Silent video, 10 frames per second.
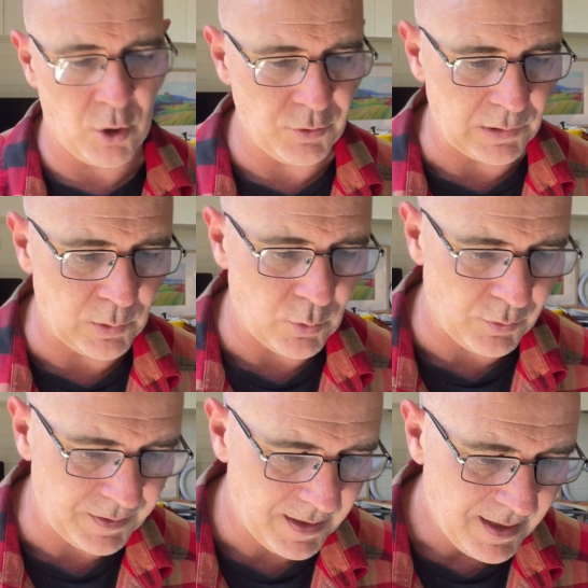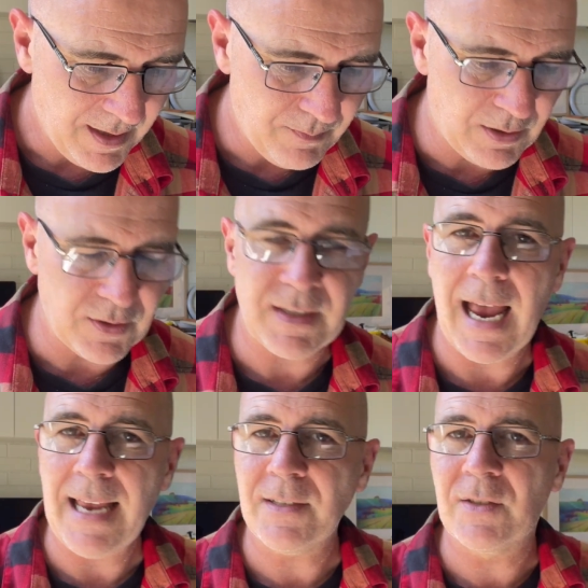on the Lord, because
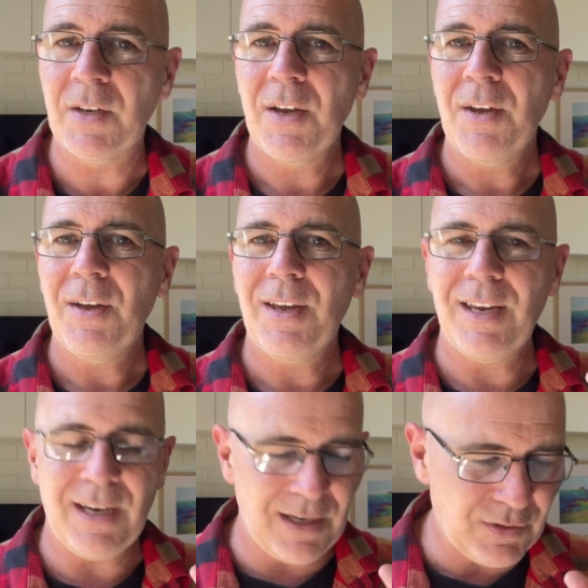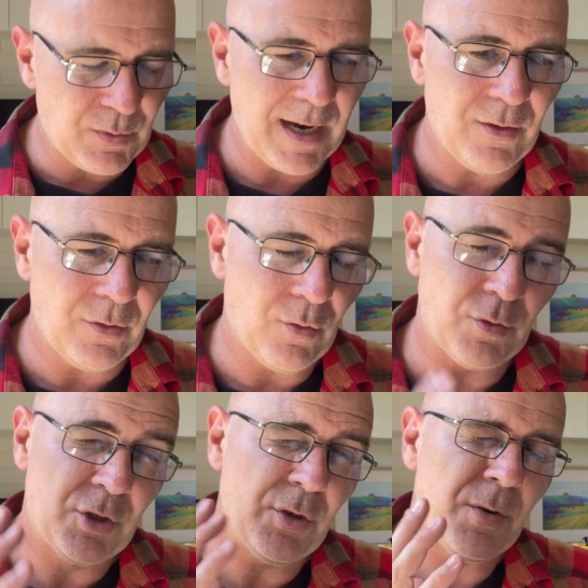as Israel or
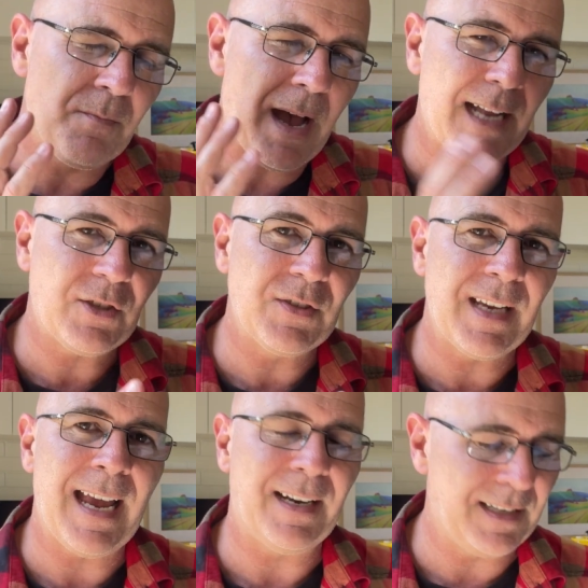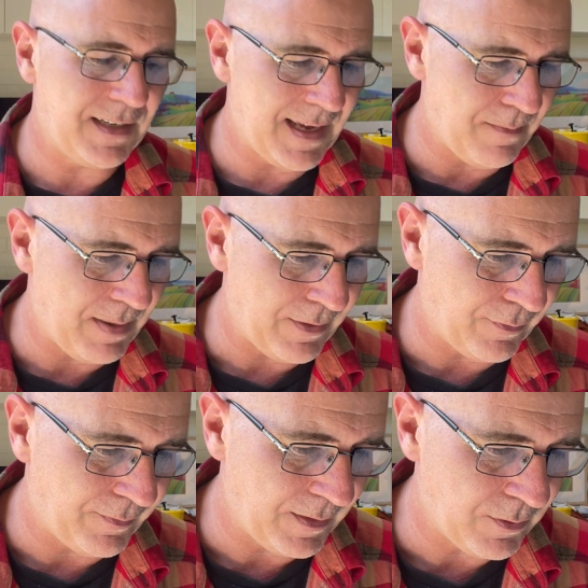Judah marches out into that
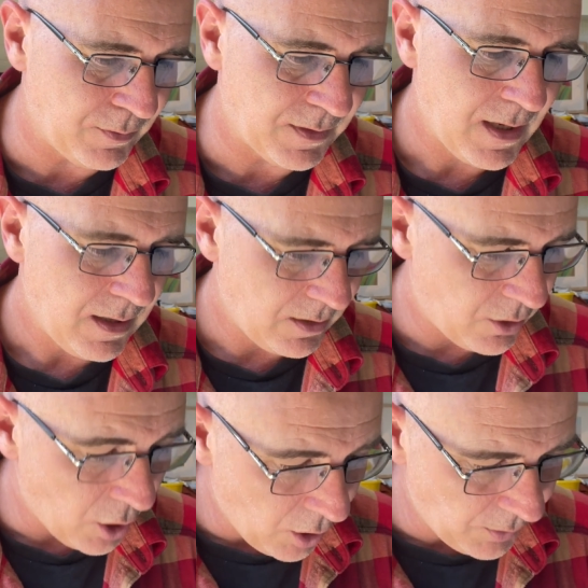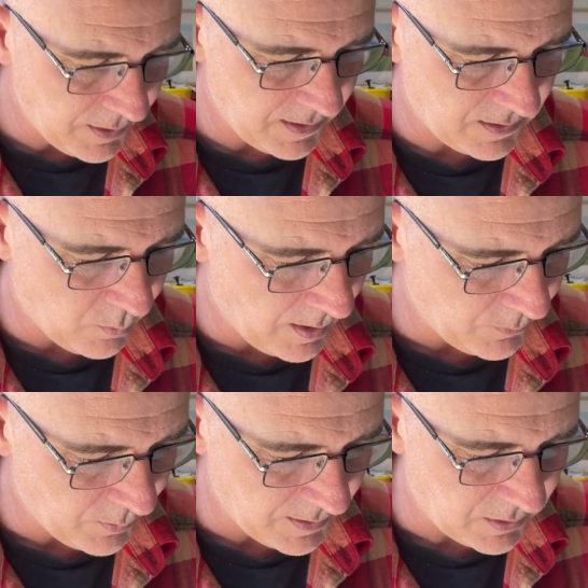battlefield, God is the one,
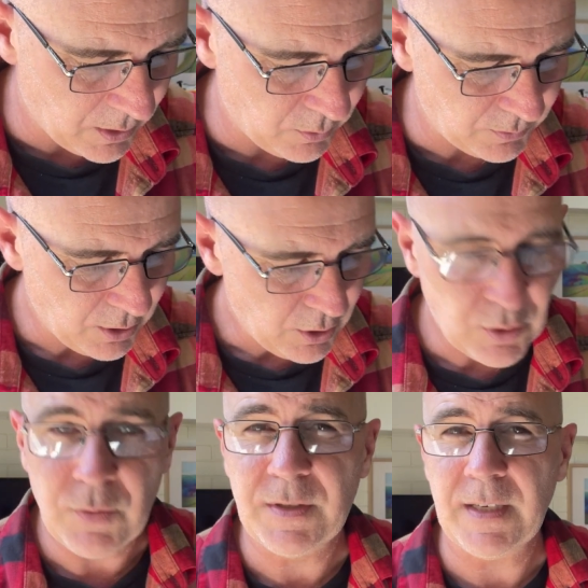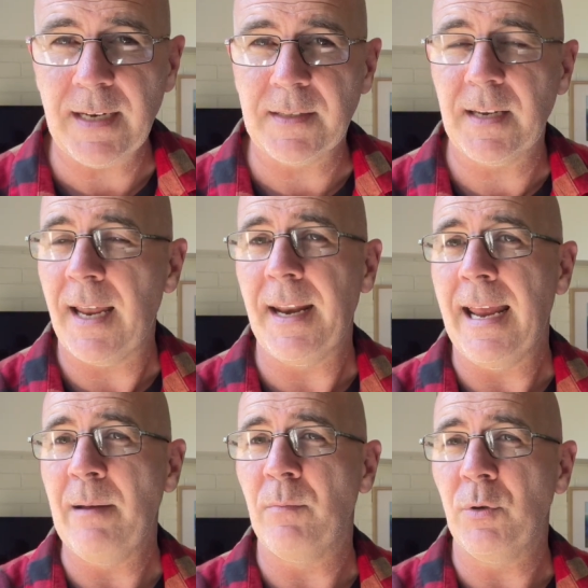we are told, who sets an
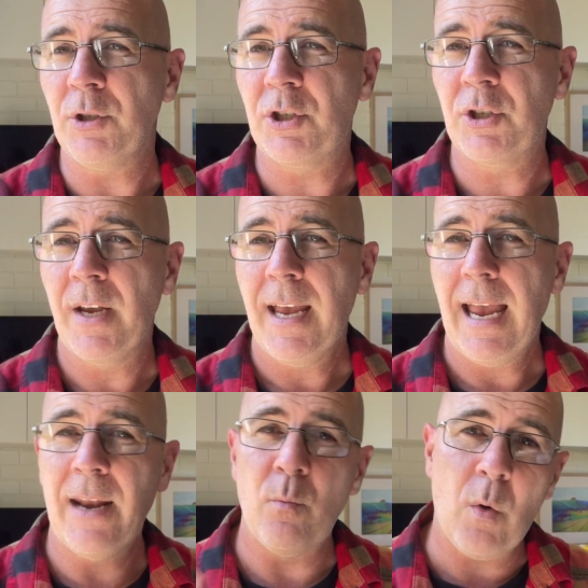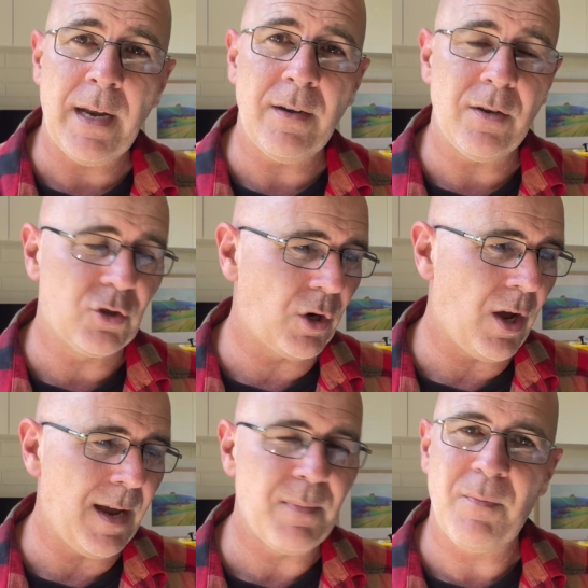ambush. And one
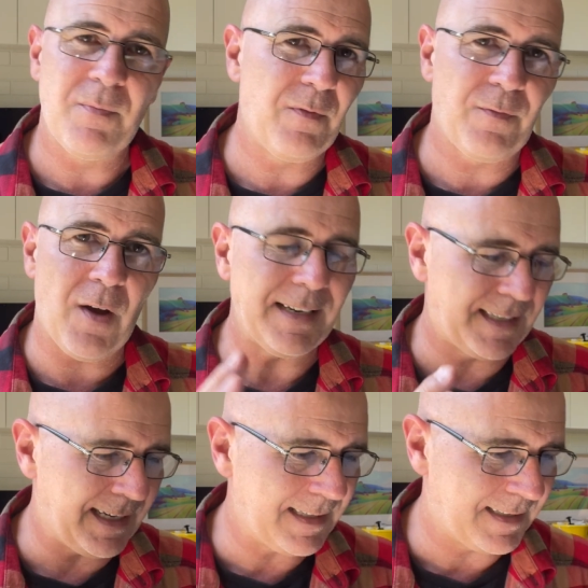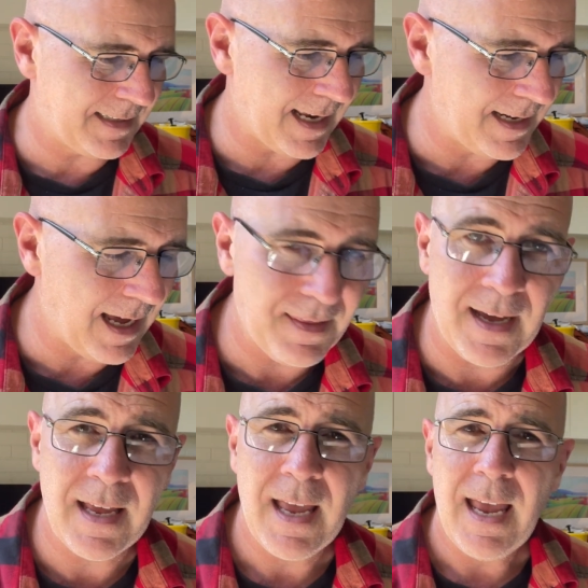tribe fights against
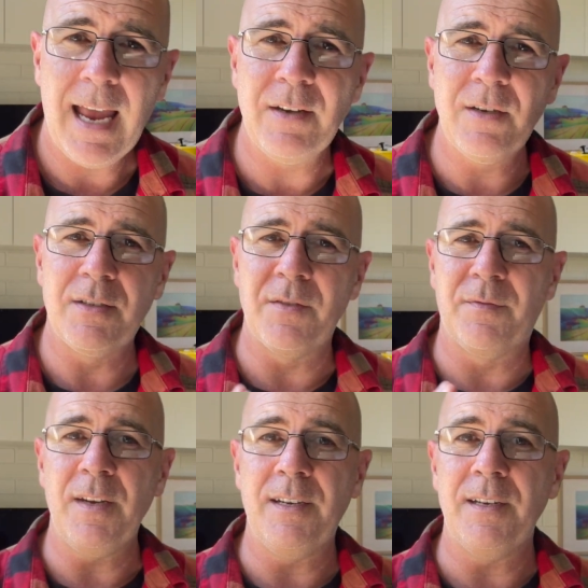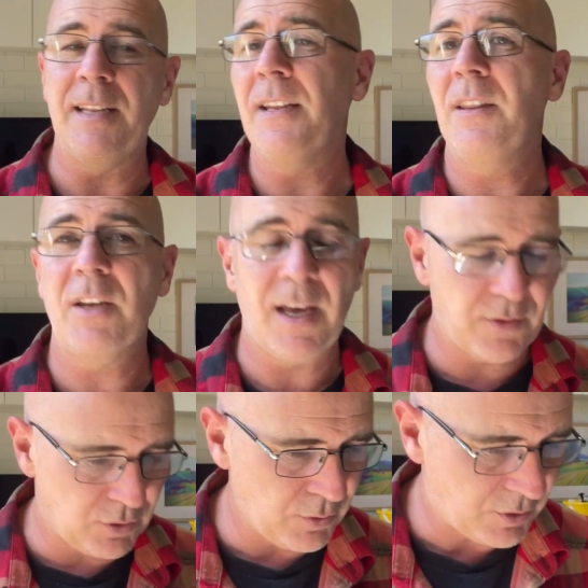another and is defeated, and then the other
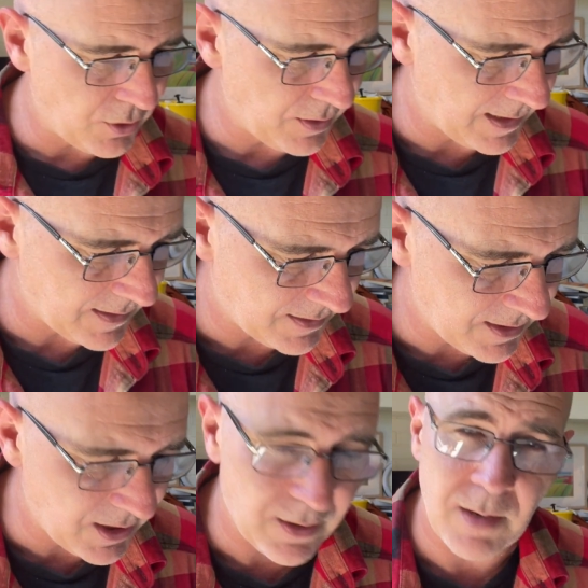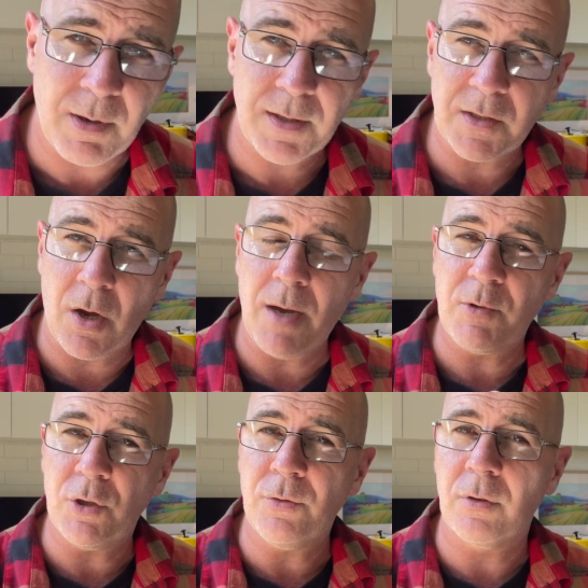two turn against each other. And by the time
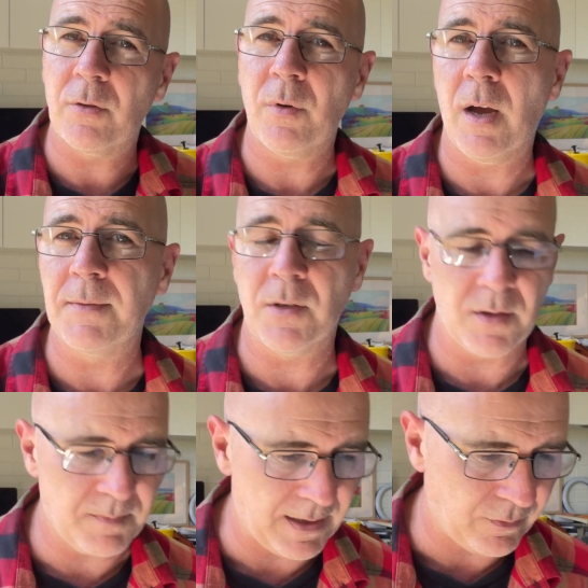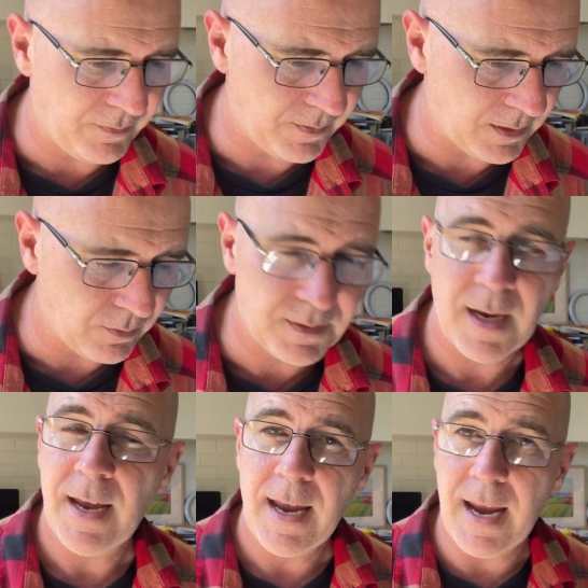Judah arrives onto the battlefield,
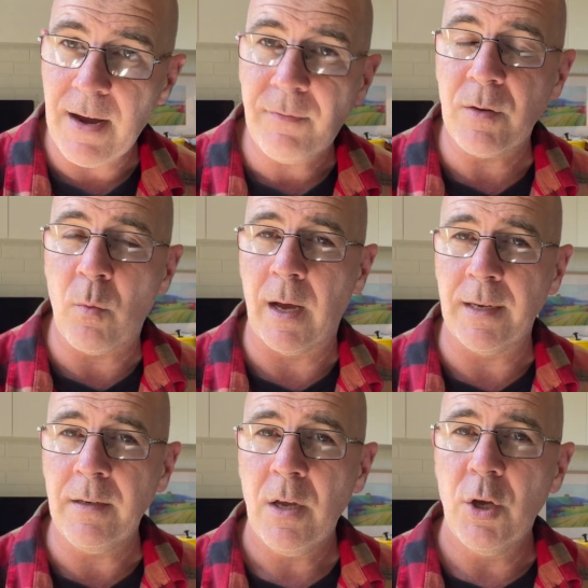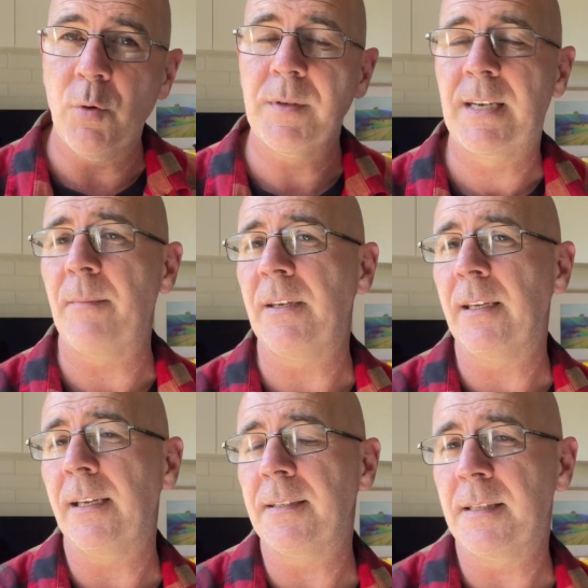everyone who was coming
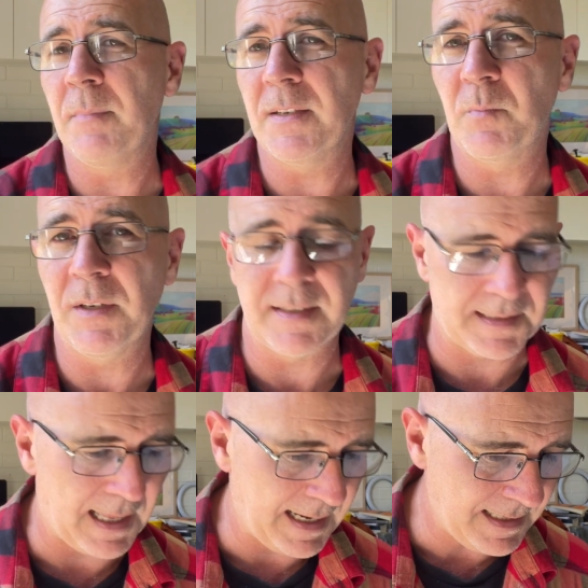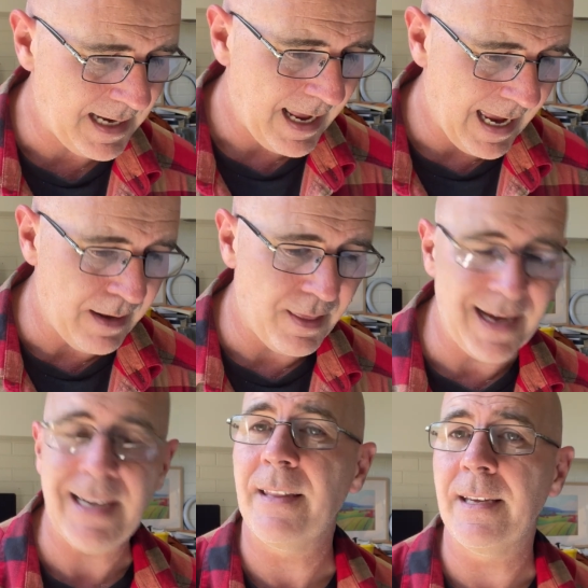against them has been slain, and
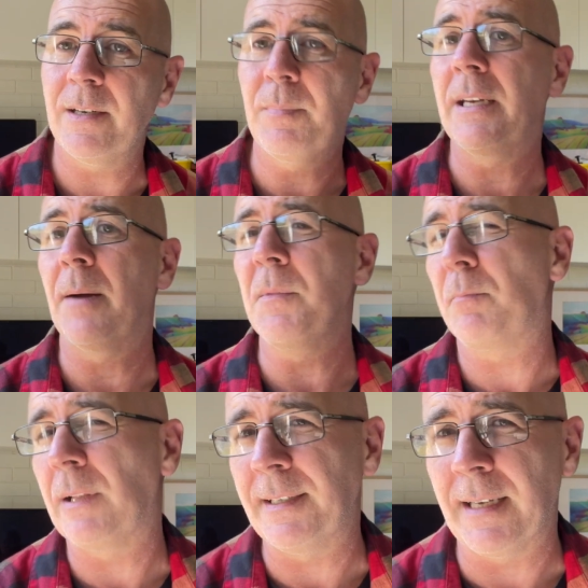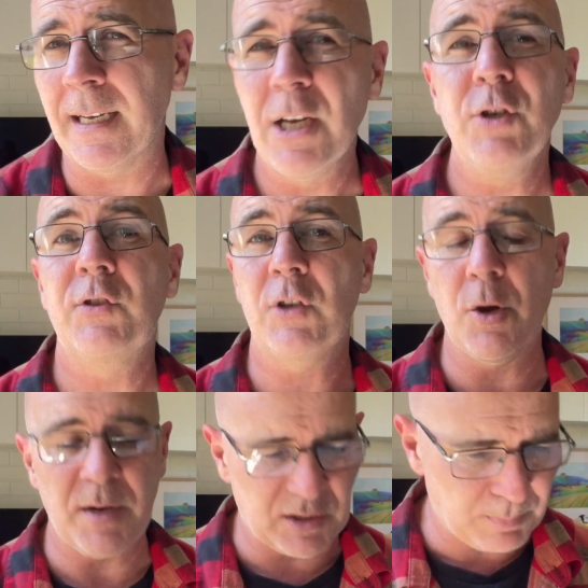they are there to pick up the plunder. So
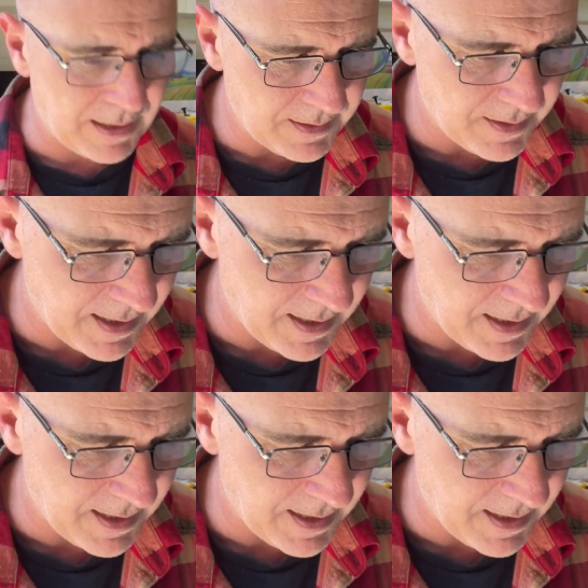much plunder that